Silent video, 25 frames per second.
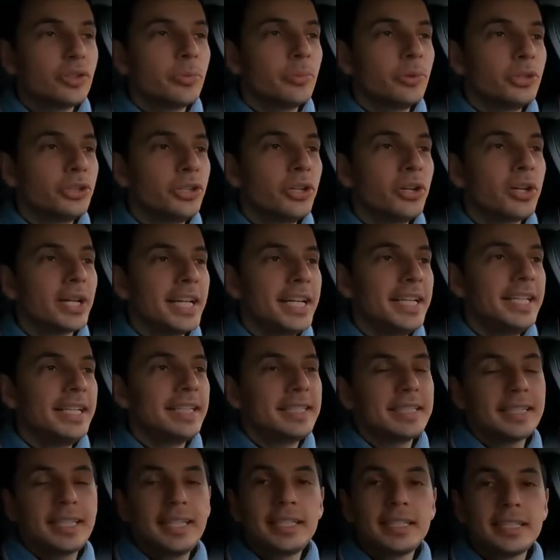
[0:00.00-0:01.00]
motor,
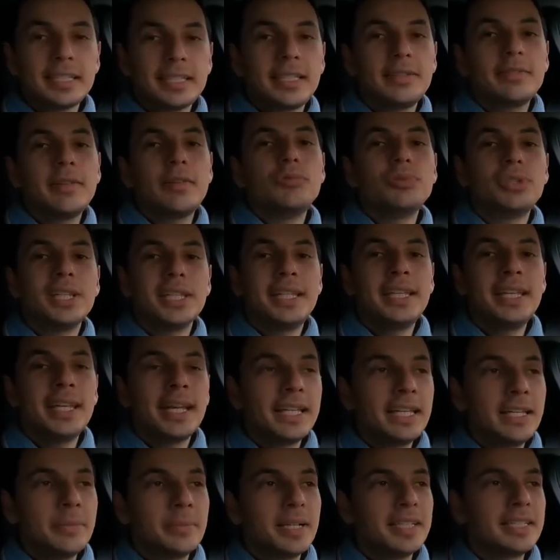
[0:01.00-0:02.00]
which will help you
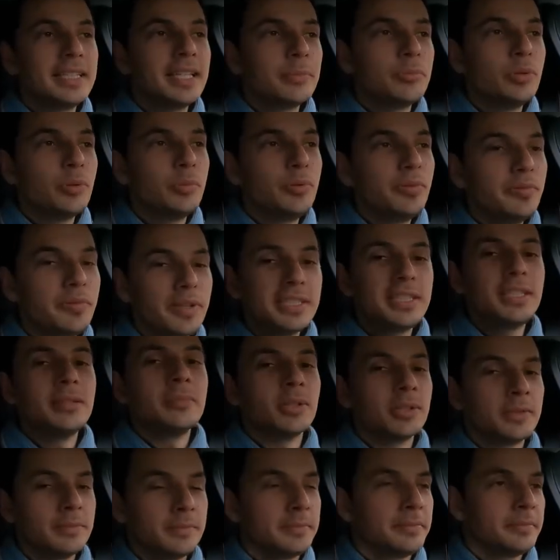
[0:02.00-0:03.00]
overtake a bit more
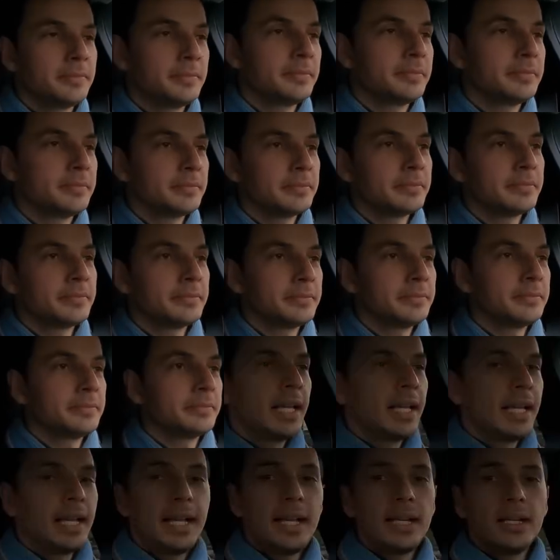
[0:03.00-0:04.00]
easily.
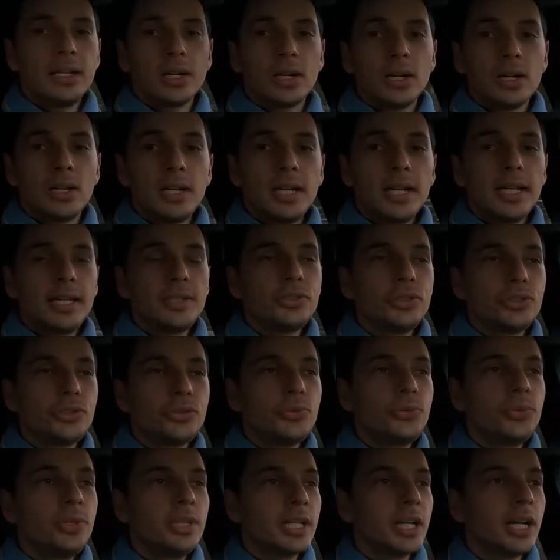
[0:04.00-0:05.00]
So now I'm in
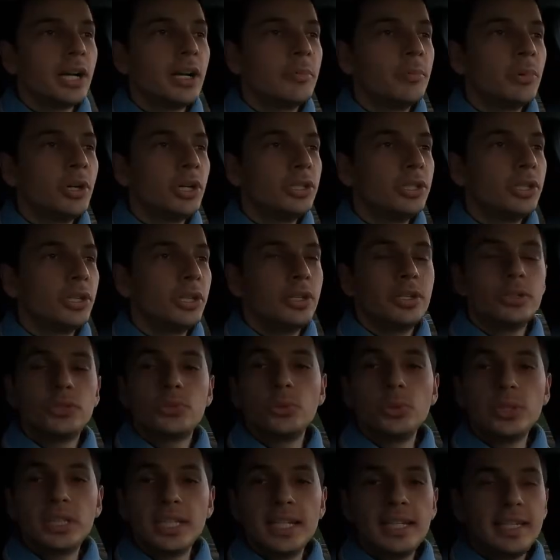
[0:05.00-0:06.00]
full electric mode.
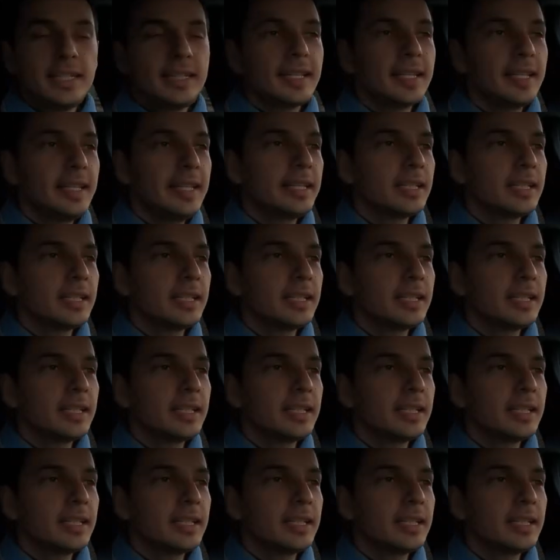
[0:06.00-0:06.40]
We're at